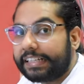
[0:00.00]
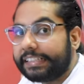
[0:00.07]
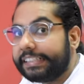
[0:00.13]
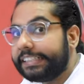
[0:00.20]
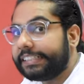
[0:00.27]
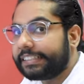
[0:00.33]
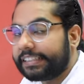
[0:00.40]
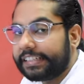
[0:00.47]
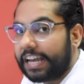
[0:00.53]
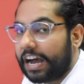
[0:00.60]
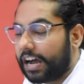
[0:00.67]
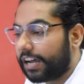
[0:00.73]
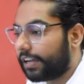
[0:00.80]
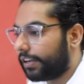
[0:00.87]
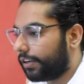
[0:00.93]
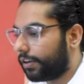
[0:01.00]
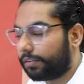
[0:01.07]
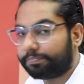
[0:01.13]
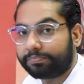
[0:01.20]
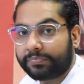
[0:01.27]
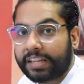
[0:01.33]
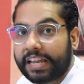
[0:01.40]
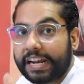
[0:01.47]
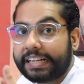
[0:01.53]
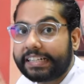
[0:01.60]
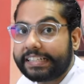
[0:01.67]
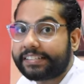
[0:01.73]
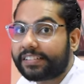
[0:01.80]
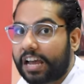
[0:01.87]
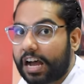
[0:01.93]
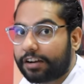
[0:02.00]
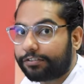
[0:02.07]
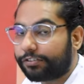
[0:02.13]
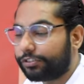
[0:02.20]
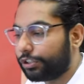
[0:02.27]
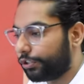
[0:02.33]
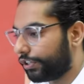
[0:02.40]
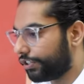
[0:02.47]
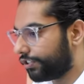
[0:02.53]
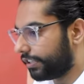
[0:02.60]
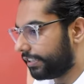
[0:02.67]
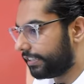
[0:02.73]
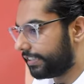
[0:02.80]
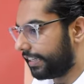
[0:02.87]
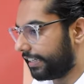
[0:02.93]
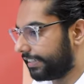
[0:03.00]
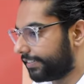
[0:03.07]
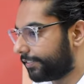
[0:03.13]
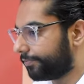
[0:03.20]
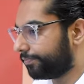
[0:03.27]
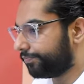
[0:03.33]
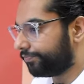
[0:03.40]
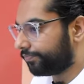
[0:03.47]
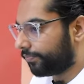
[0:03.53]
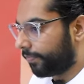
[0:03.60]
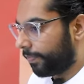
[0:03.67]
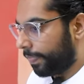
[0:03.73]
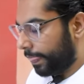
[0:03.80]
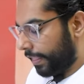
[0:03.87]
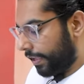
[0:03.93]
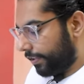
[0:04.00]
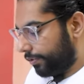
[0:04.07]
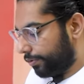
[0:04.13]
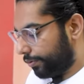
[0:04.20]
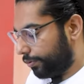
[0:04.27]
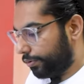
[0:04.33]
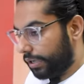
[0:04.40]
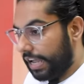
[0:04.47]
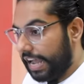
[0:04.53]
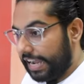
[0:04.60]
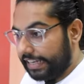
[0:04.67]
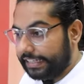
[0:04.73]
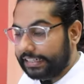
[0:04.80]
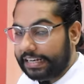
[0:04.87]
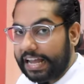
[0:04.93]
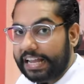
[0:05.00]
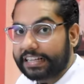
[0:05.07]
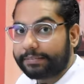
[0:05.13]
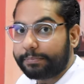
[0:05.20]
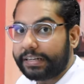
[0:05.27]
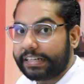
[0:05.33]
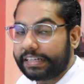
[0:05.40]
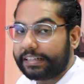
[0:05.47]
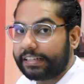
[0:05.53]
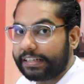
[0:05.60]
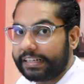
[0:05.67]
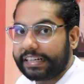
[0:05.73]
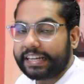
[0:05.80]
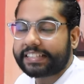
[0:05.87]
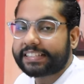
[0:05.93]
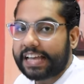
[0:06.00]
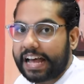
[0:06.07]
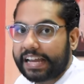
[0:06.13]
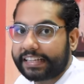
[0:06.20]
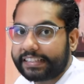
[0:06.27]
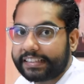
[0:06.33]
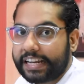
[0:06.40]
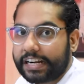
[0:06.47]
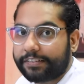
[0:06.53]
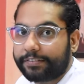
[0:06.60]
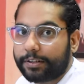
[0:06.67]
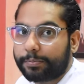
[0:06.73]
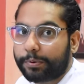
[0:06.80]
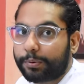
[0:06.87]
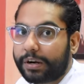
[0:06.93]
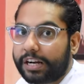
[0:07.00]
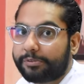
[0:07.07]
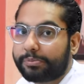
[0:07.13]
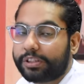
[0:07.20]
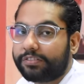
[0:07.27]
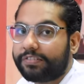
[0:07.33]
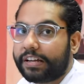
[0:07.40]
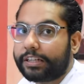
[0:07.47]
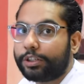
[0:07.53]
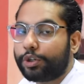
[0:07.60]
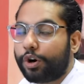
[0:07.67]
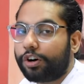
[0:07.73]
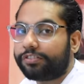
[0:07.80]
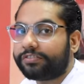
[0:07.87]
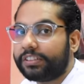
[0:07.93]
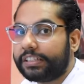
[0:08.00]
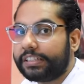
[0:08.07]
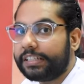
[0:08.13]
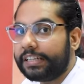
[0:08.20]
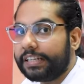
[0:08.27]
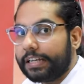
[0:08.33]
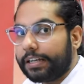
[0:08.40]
at least half of the original size. So I'll maintain an index I that will provide me the value of the